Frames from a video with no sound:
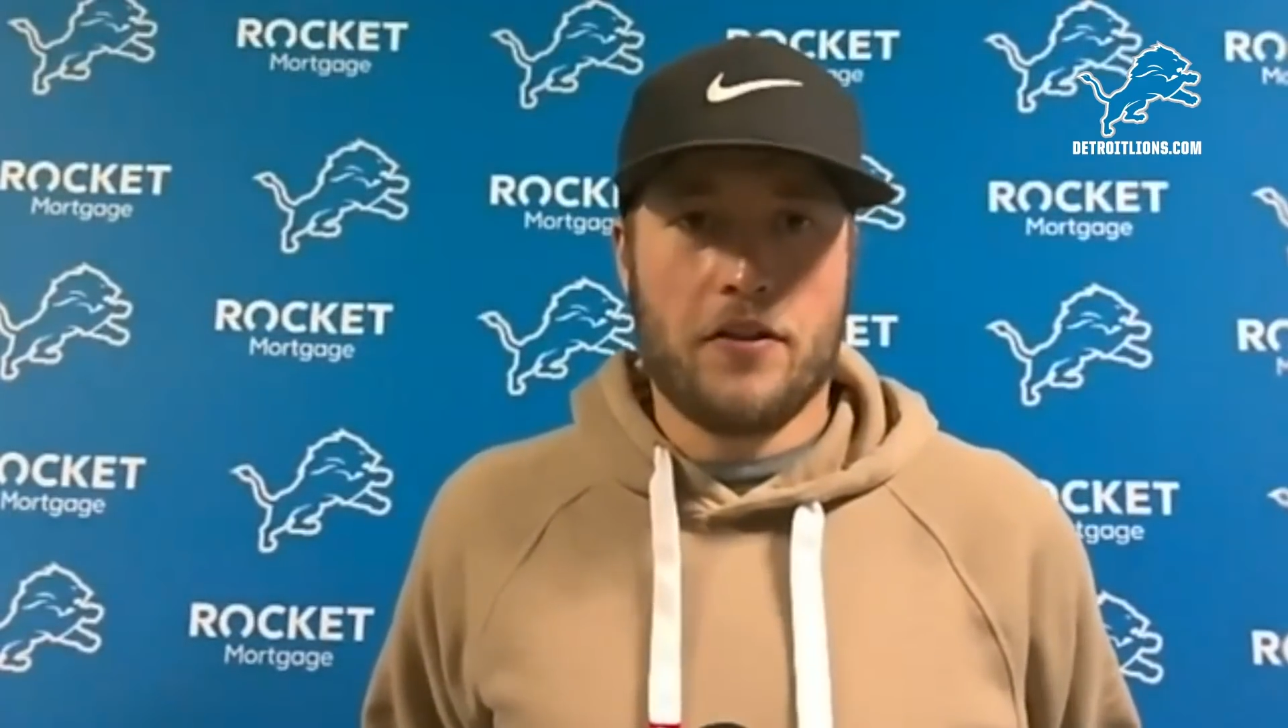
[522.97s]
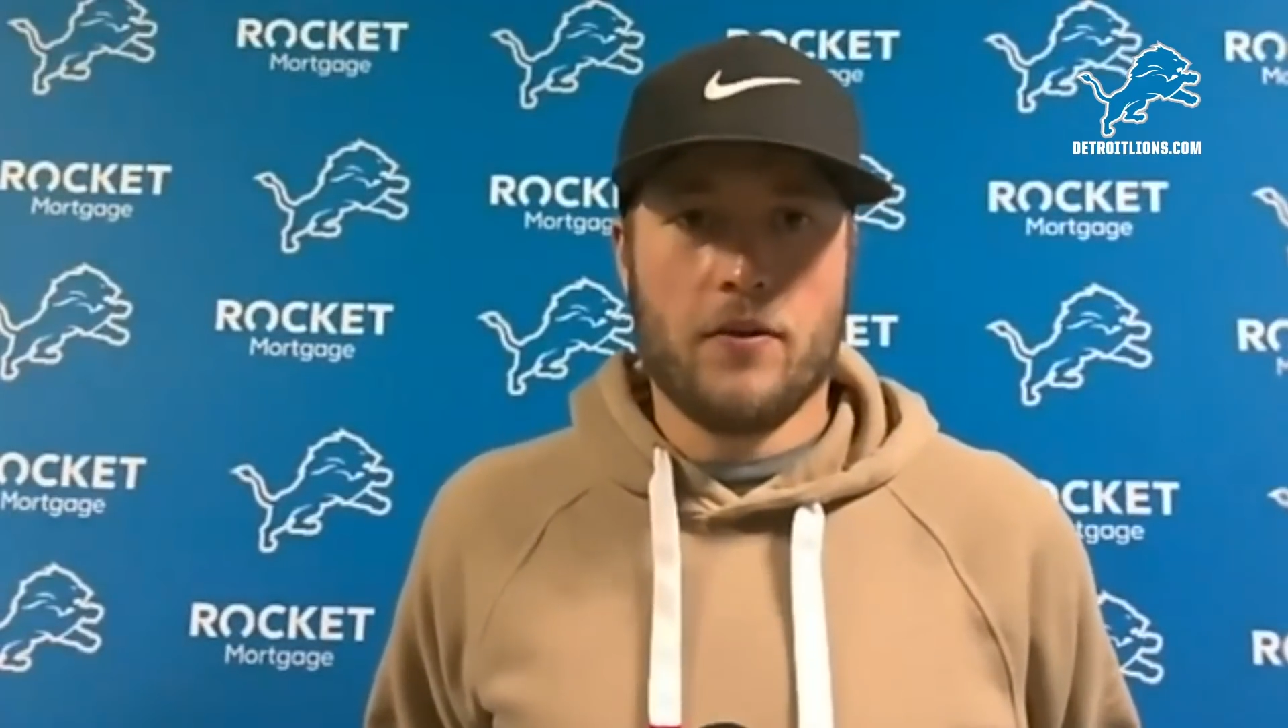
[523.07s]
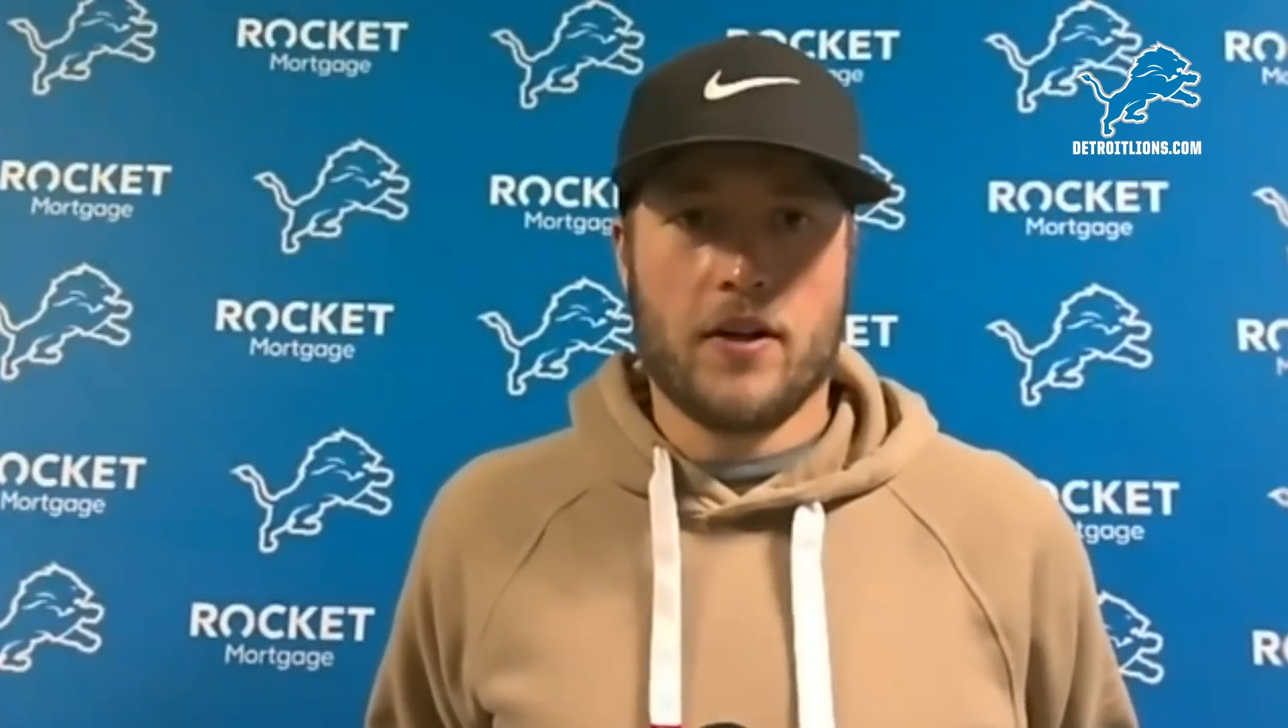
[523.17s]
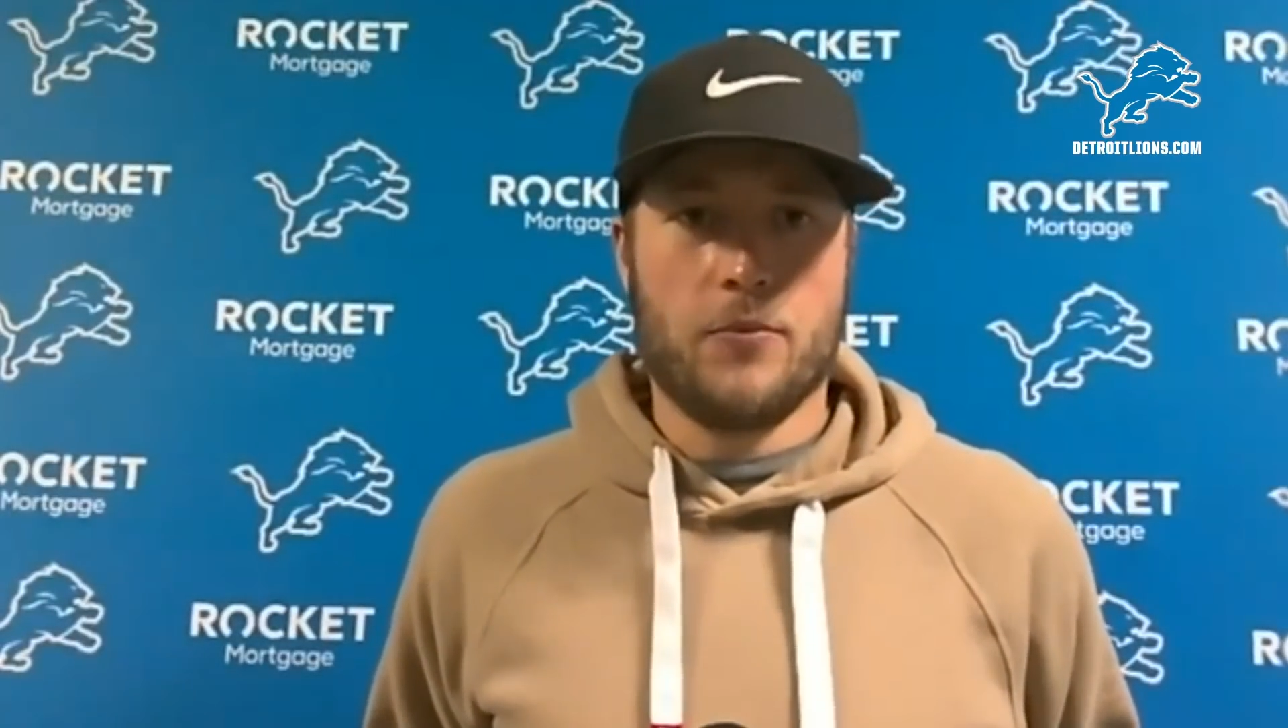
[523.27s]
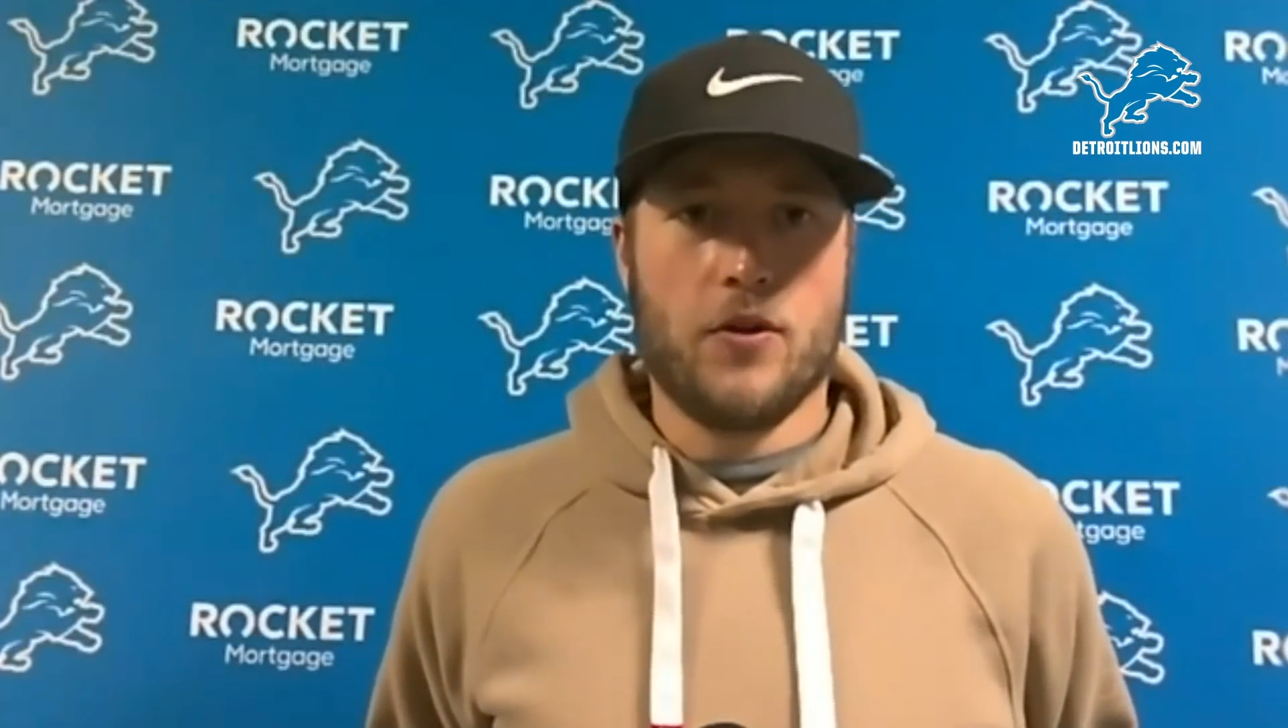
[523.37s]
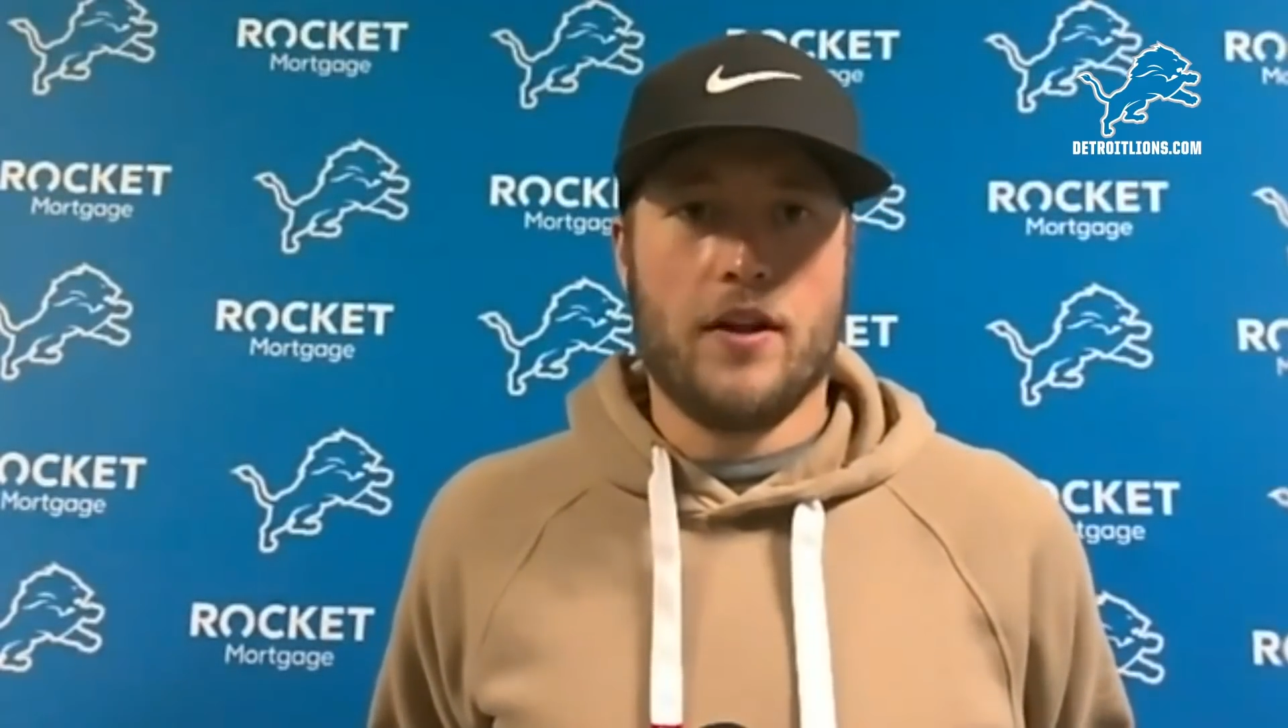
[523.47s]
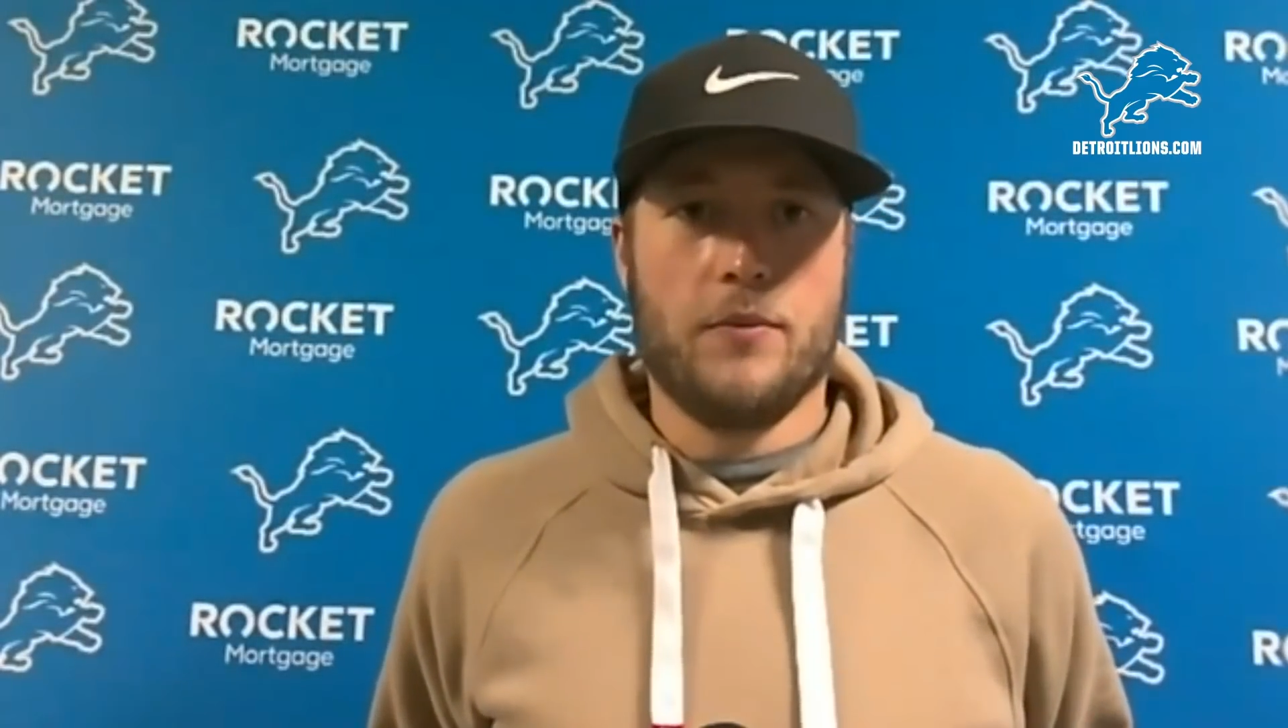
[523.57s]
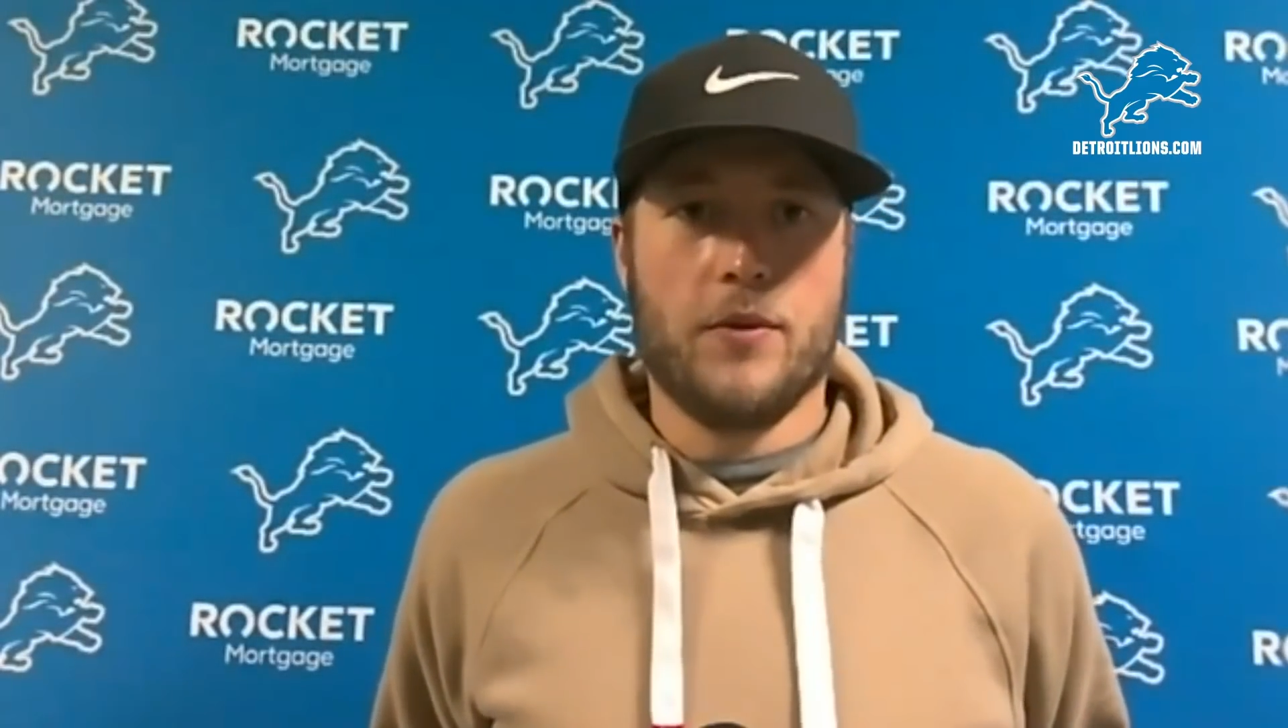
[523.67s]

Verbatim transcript: throwing a couple Hail